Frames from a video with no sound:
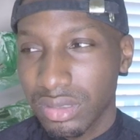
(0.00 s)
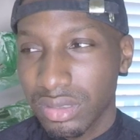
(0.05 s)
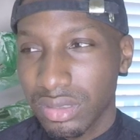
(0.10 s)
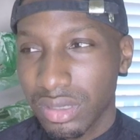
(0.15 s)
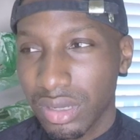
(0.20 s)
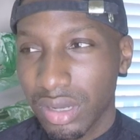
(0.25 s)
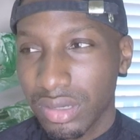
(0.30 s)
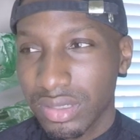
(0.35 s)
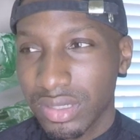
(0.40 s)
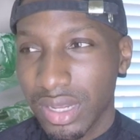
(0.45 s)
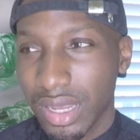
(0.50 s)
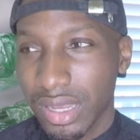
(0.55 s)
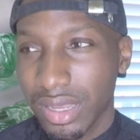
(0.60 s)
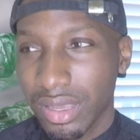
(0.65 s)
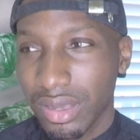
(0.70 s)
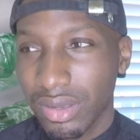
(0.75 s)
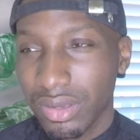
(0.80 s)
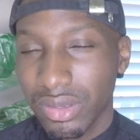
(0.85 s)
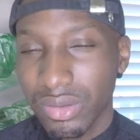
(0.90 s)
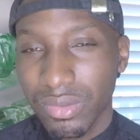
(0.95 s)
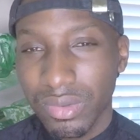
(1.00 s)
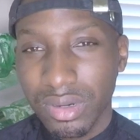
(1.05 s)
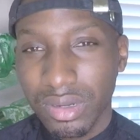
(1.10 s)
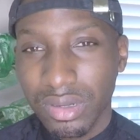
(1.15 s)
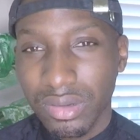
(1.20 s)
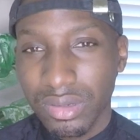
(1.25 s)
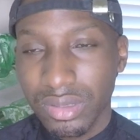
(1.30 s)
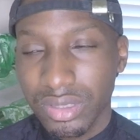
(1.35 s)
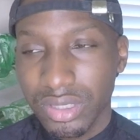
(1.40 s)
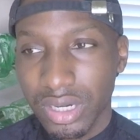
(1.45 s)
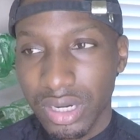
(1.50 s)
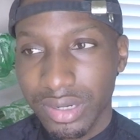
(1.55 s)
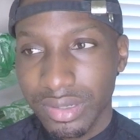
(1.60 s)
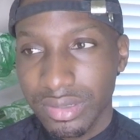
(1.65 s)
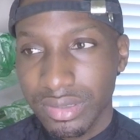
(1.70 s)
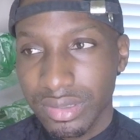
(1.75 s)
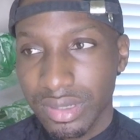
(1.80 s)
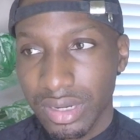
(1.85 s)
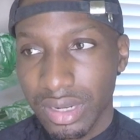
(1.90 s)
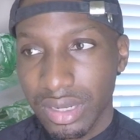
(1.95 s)
I was like, yo, you wanna go to church
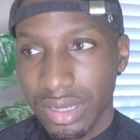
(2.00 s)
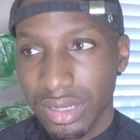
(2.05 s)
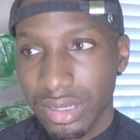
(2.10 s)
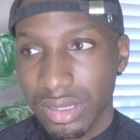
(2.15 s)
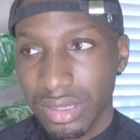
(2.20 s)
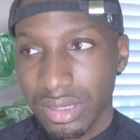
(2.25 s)
today?